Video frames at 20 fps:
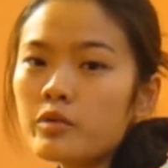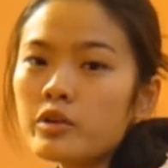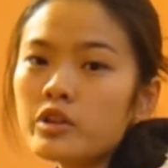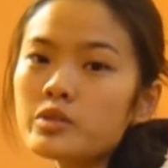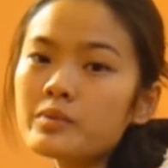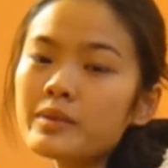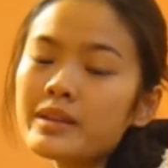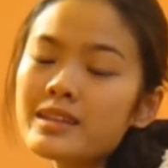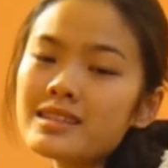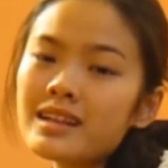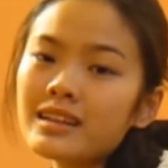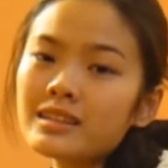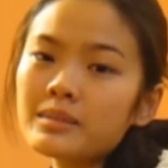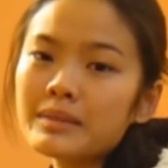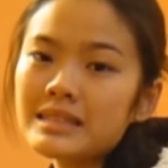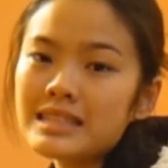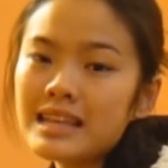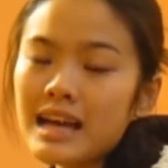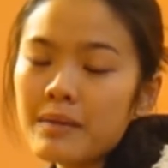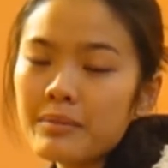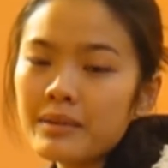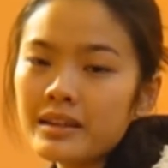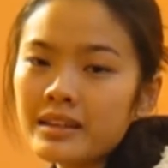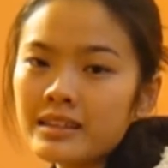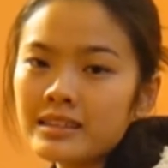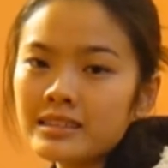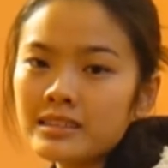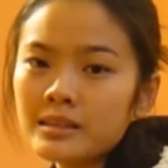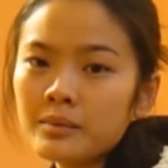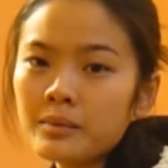which means that the
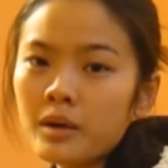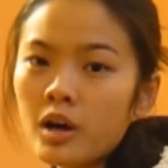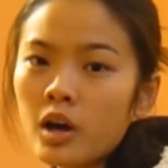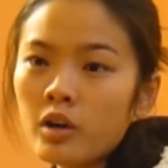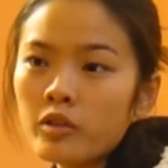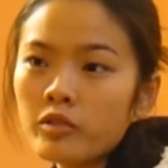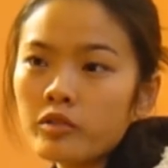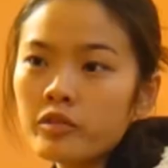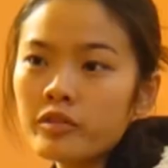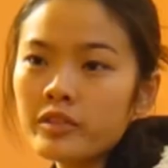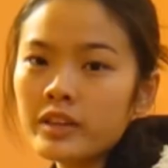metabolism of